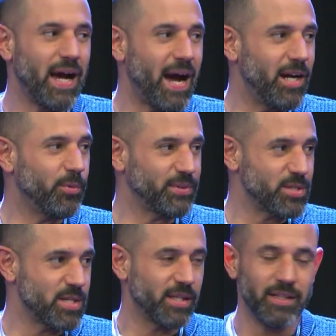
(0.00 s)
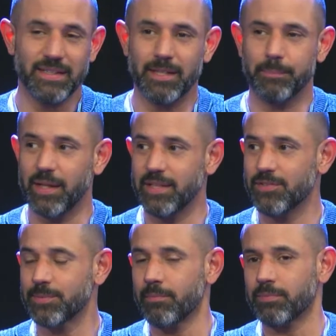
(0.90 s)
hire was actually going to take
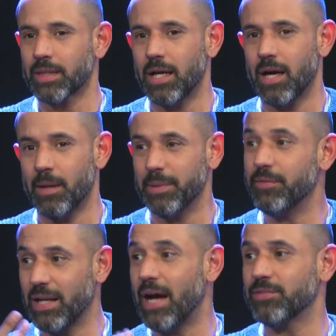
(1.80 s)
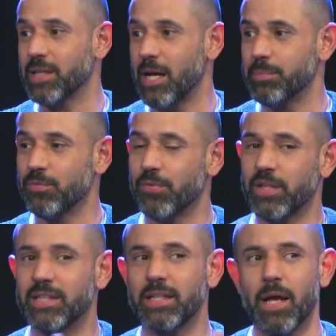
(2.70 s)
place, um, even after it had been
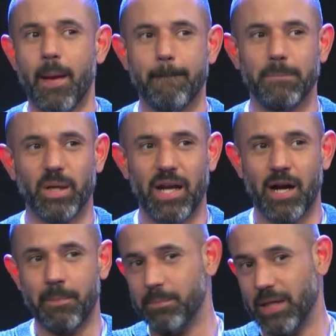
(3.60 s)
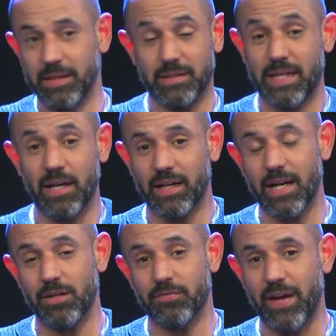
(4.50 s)
funded. But um, it kind of got
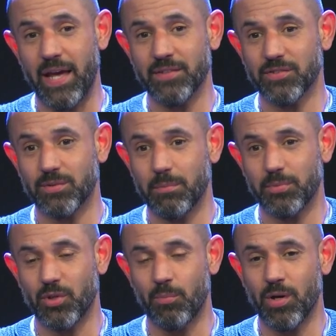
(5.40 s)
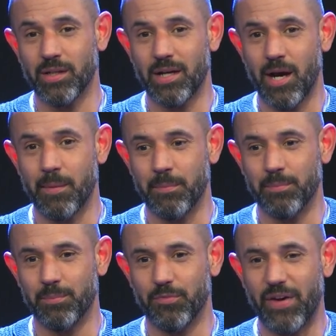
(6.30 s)
advanced somewhat
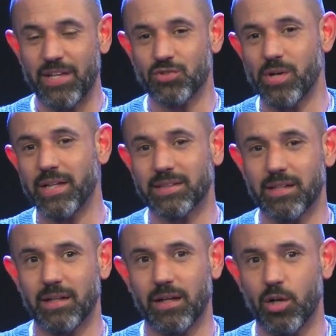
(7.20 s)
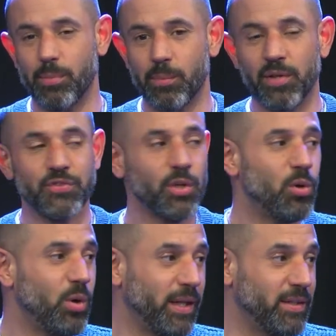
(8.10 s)
um, fast tracked a couple of months
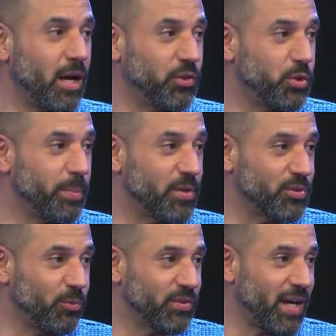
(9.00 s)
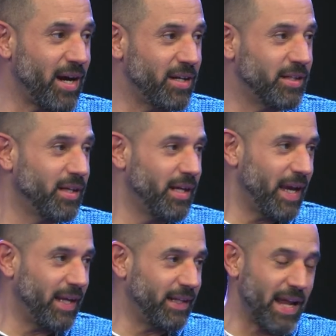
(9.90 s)
ago, and a new person was hired
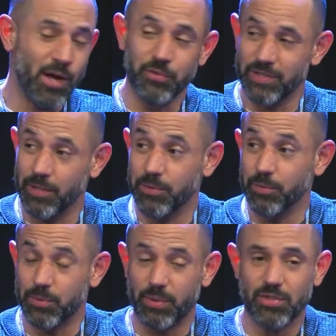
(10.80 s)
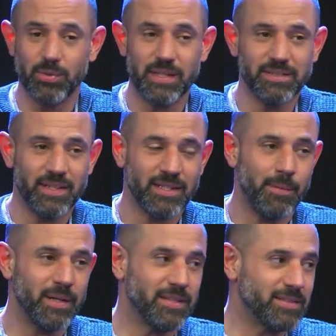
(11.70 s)
and announced, and it, there was a press release sent out
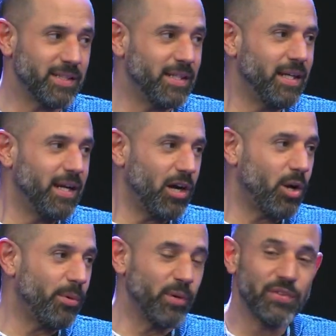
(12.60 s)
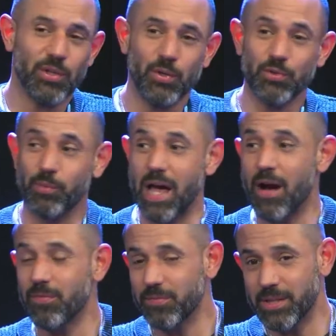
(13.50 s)
by the city a couple weeks ago. So we
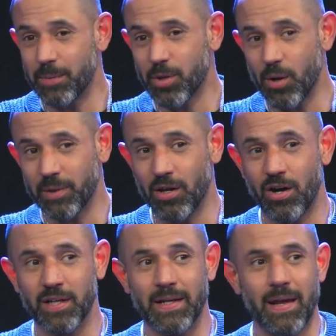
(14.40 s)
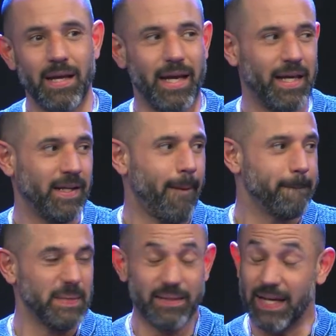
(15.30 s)
have them coming on, and
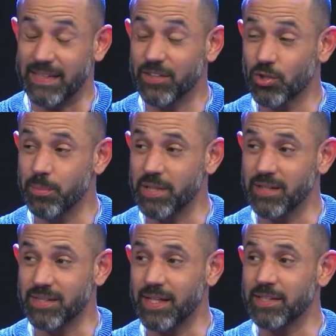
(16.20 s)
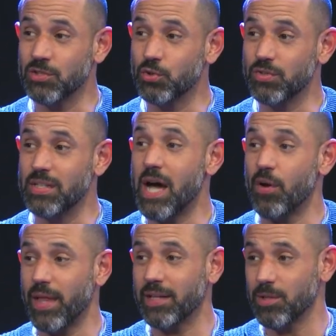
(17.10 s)
it, I think it's going to be exciting to see how
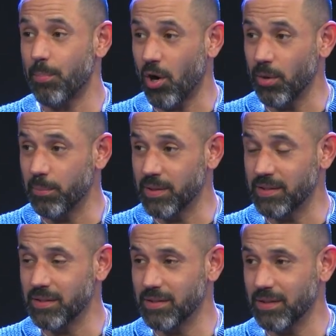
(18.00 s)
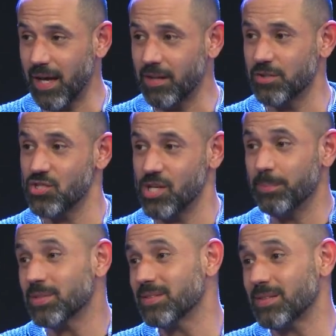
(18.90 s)
that department kind of
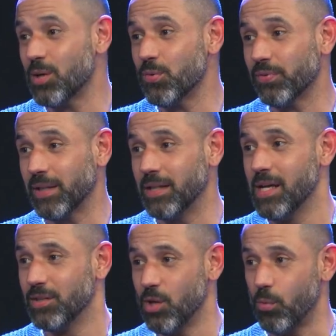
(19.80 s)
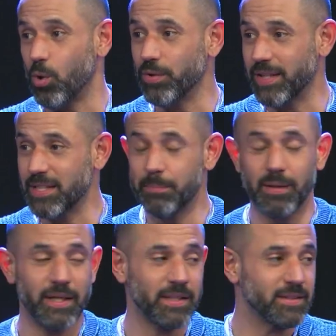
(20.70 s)
shapes itself and the role that they play in